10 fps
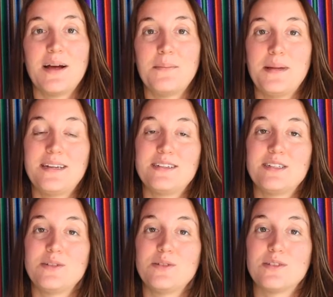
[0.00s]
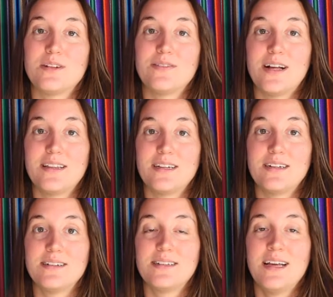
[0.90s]
are meant to serve
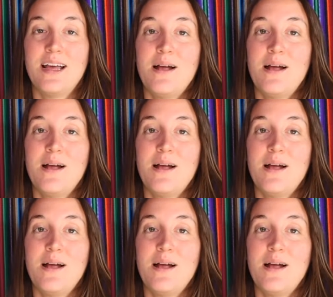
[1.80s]
others